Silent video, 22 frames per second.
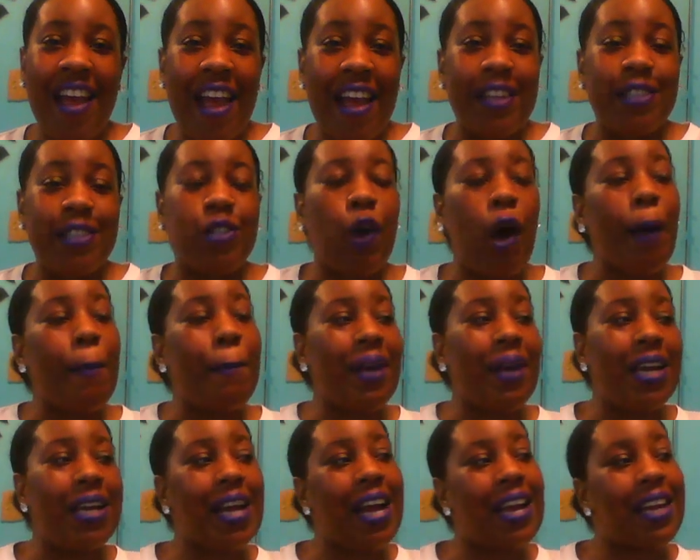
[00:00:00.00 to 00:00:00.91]
And so I
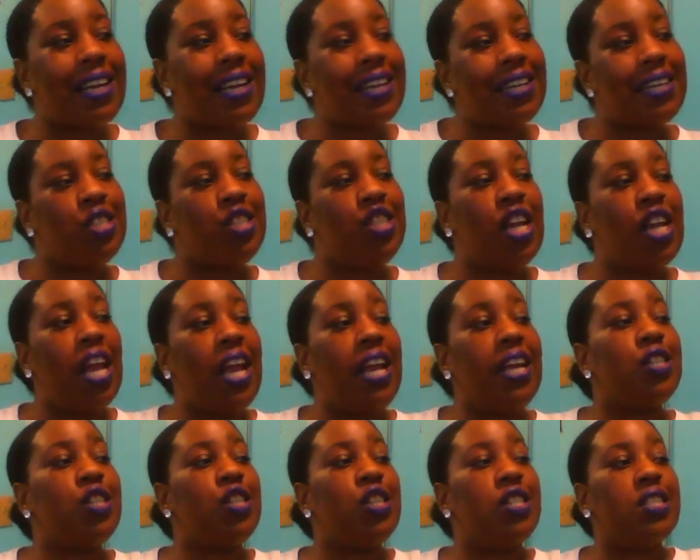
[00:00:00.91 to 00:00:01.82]
may not can
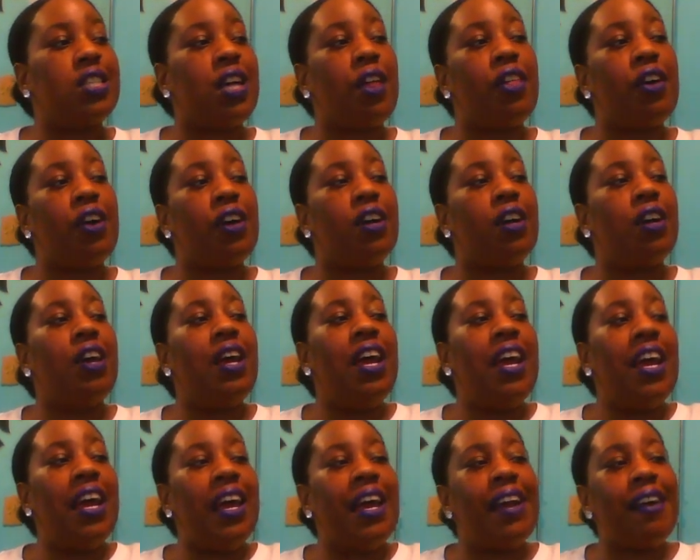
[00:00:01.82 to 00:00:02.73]
change these other
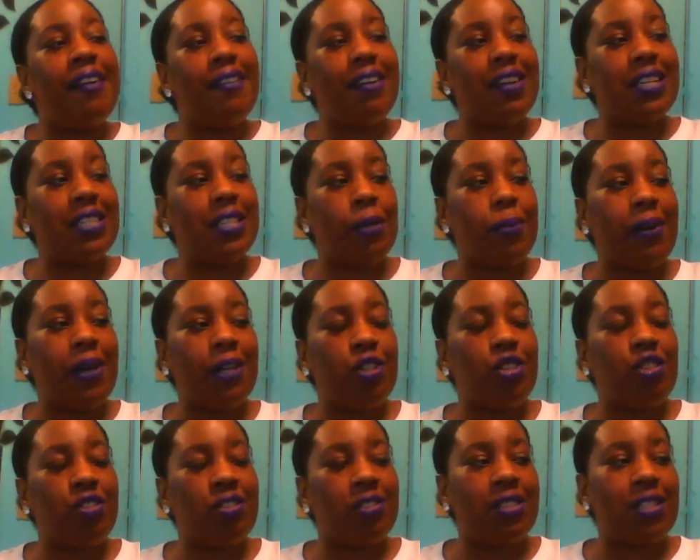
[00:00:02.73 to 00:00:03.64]
areas about
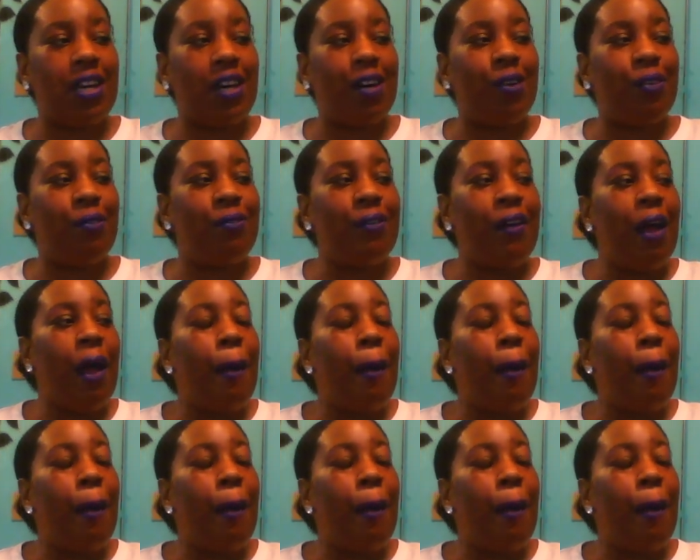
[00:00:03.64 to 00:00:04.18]
yourself,